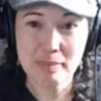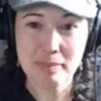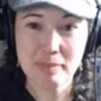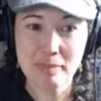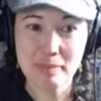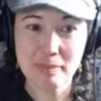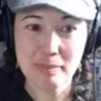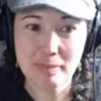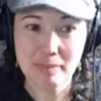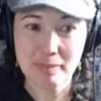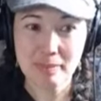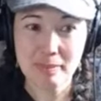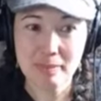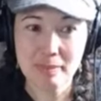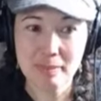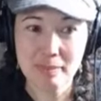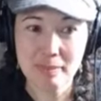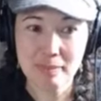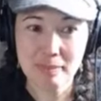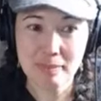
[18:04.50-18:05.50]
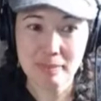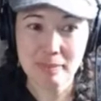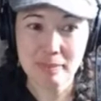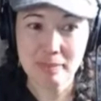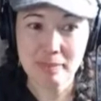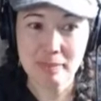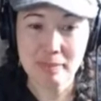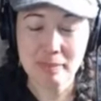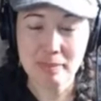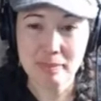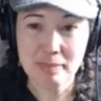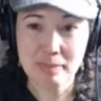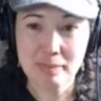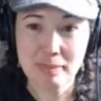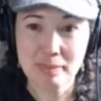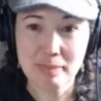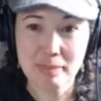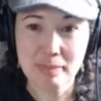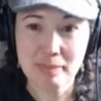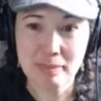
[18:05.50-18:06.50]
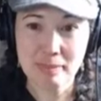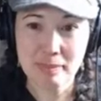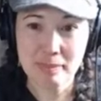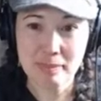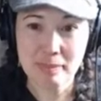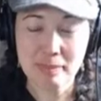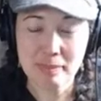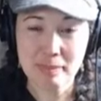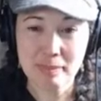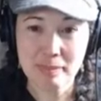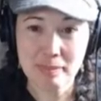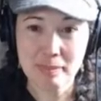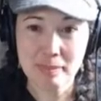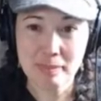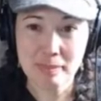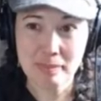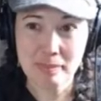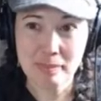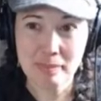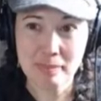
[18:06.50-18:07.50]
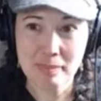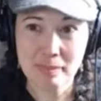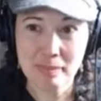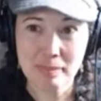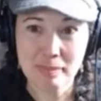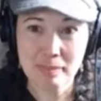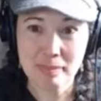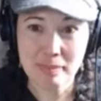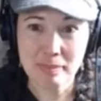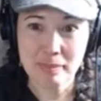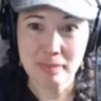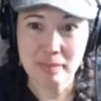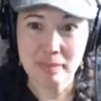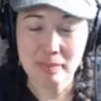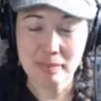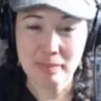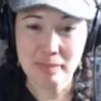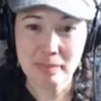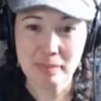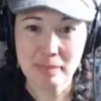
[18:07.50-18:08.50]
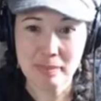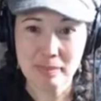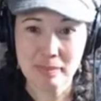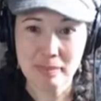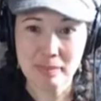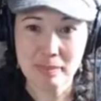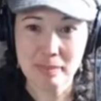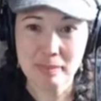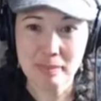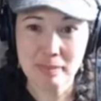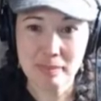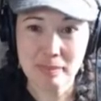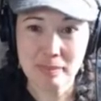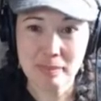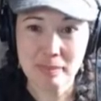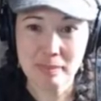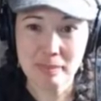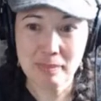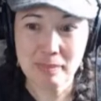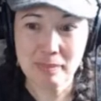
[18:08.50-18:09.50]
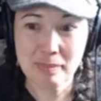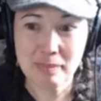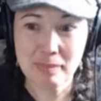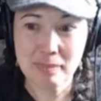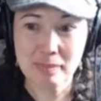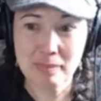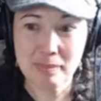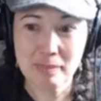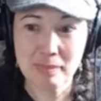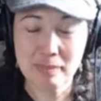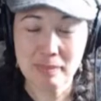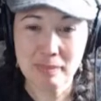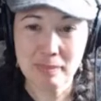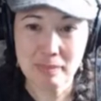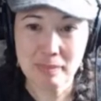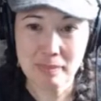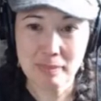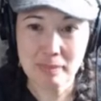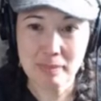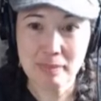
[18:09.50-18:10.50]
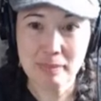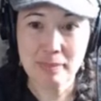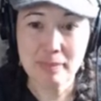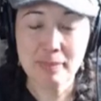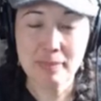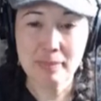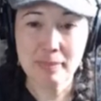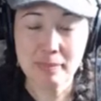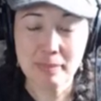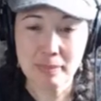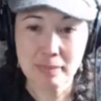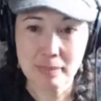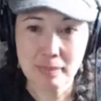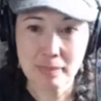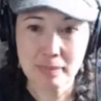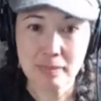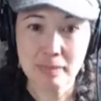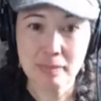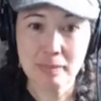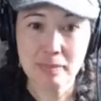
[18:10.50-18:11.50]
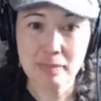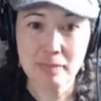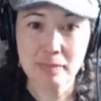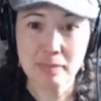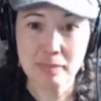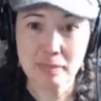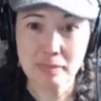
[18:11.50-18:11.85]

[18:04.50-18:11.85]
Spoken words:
[no speech]